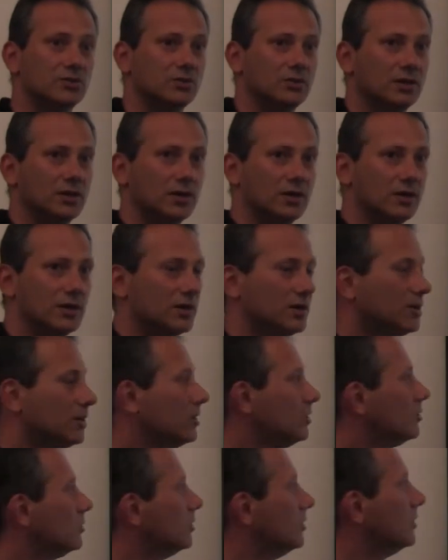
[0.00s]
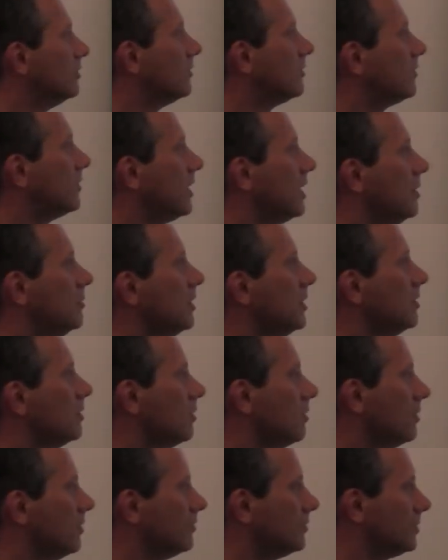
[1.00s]
to the framing
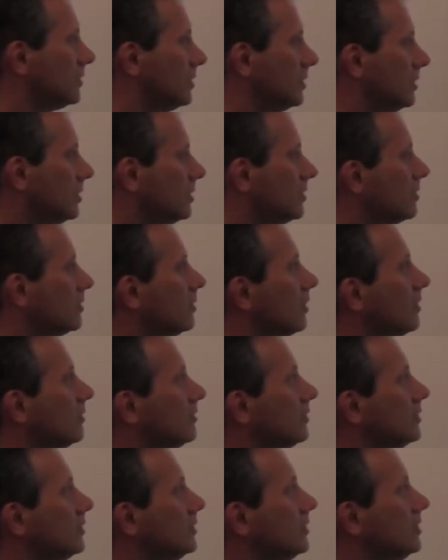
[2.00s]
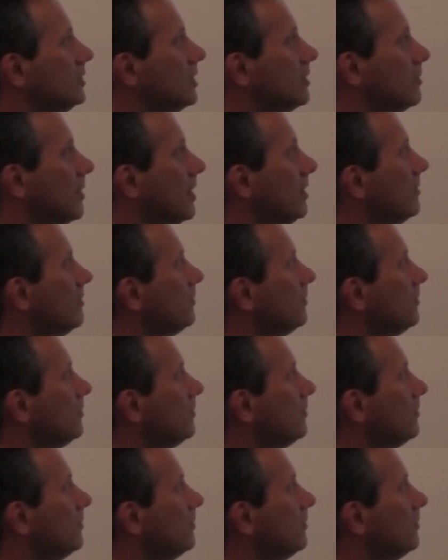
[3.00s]
of the TDMA.